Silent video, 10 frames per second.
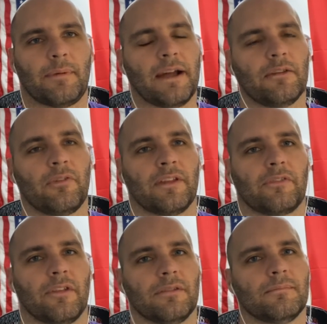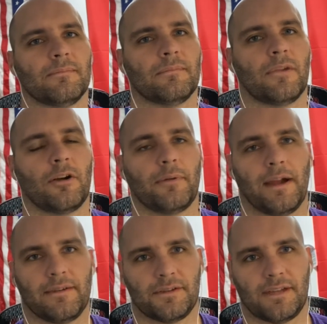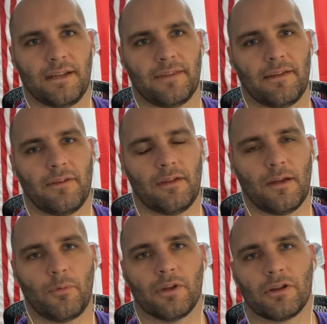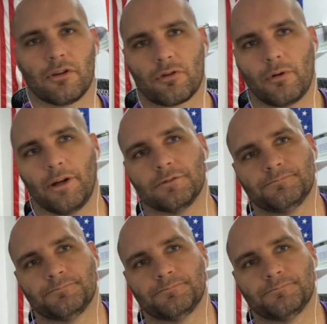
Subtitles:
I do think that Herbert has a chance to have a really good career.